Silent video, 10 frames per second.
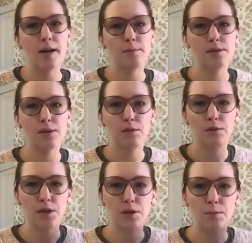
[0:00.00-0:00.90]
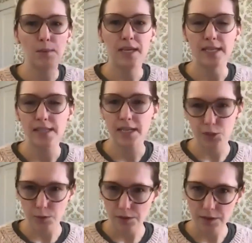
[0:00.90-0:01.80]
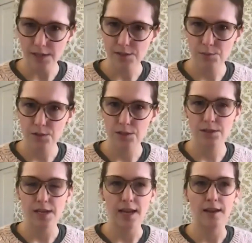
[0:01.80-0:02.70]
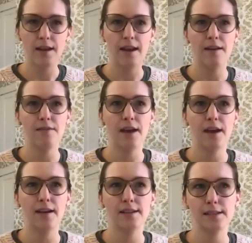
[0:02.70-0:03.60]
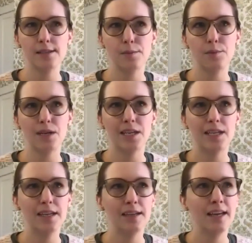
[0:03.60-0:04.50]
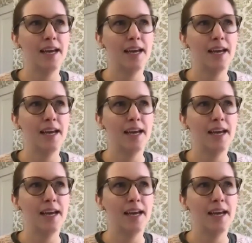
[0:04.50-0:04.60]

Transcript: So, be in touch with your customers and have that consistent branding.